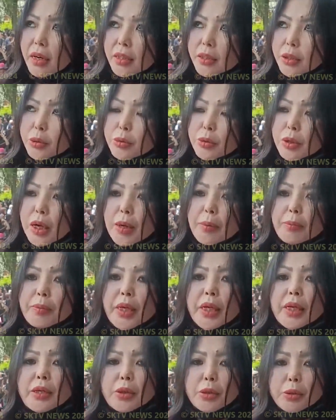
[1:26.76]
to come
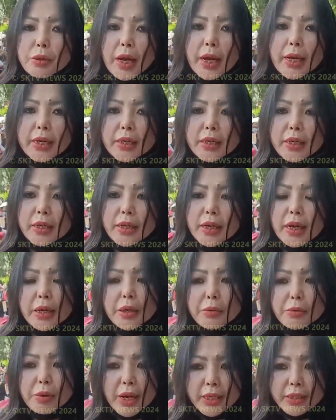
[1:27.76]
in united and
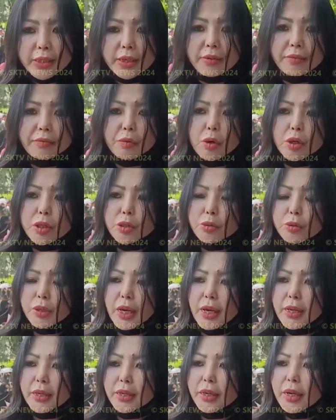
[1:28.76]
raise our voice
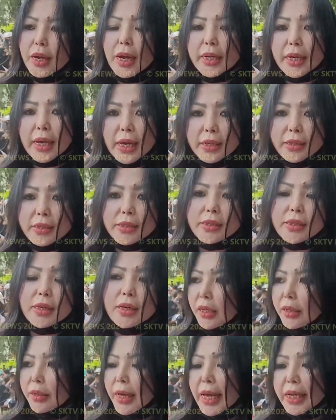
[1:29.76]
together against the
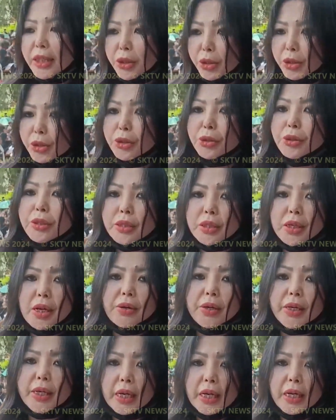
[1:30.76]

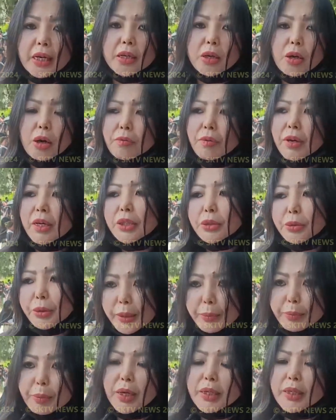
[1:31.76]
extrajudiciary killing of our 3
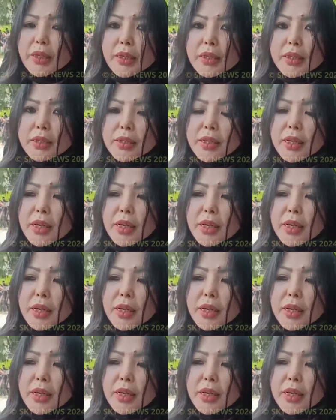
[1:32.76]
brothers